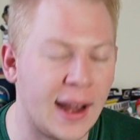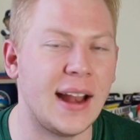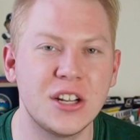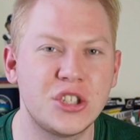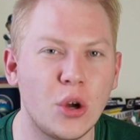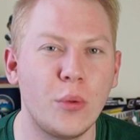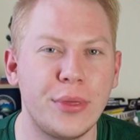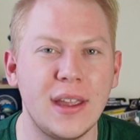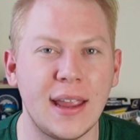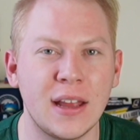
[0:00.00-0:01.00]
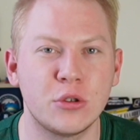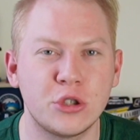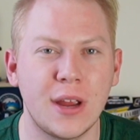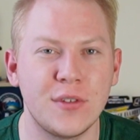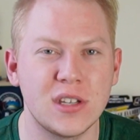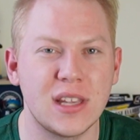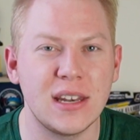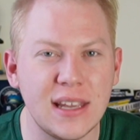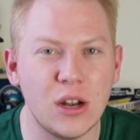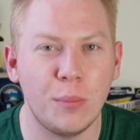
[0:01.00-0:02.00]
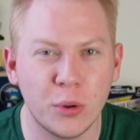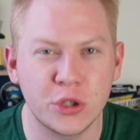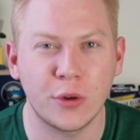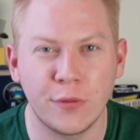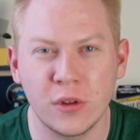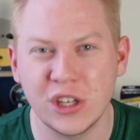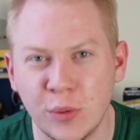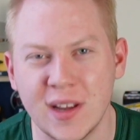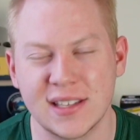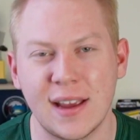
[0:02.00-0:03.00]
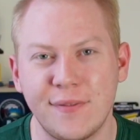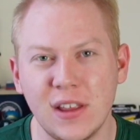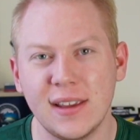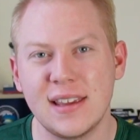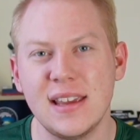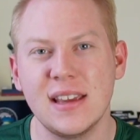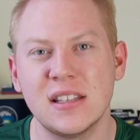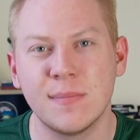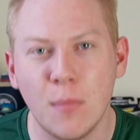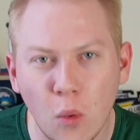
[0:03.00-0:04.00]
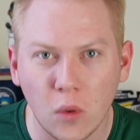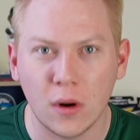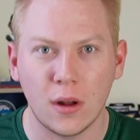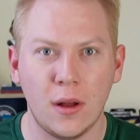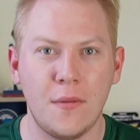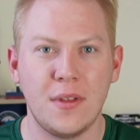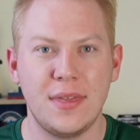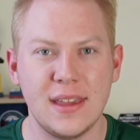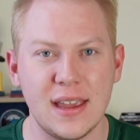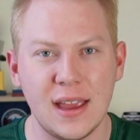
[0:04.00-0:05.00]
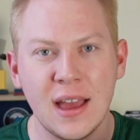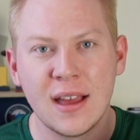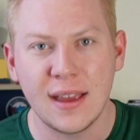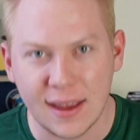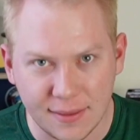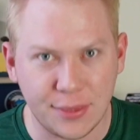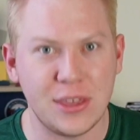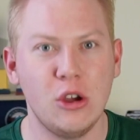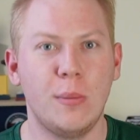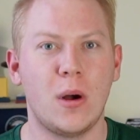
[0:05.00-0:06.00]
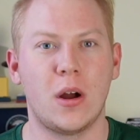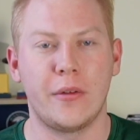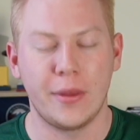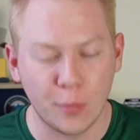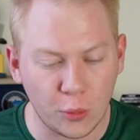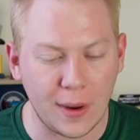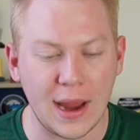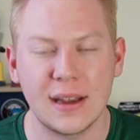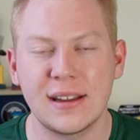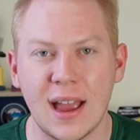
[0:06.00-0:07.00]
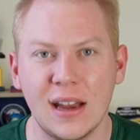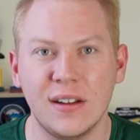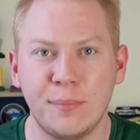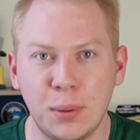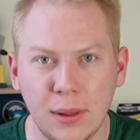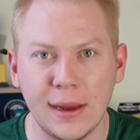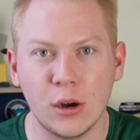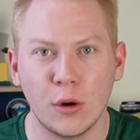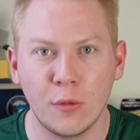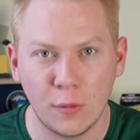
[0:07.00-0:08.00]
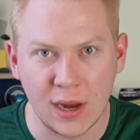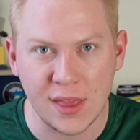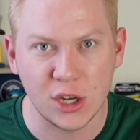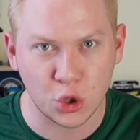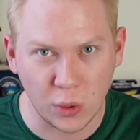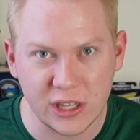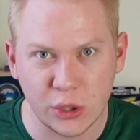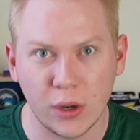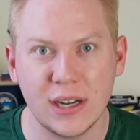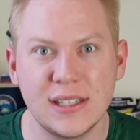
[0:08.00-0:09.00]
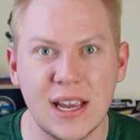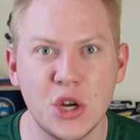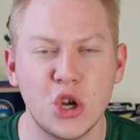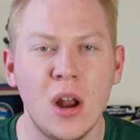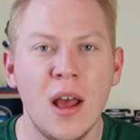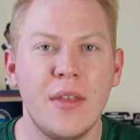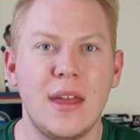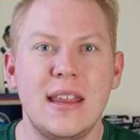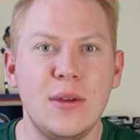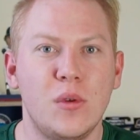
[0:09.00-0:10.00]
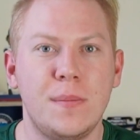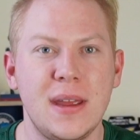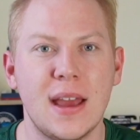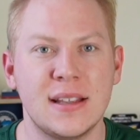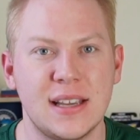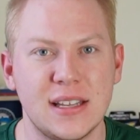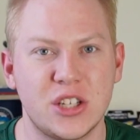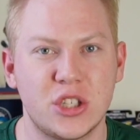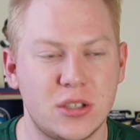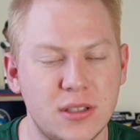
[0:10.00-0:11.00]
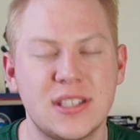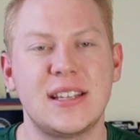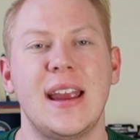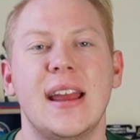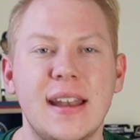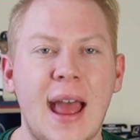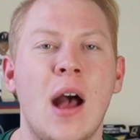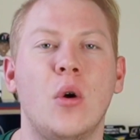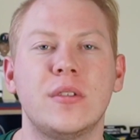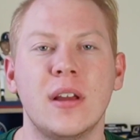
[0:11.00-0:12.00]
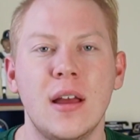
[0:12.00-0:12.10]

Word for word: I just don't think Andrew Chafin is the needle pusher for the Twins. I feel like he is more of the bar, the Moran kind of player in the Twins organization than he would be as a standout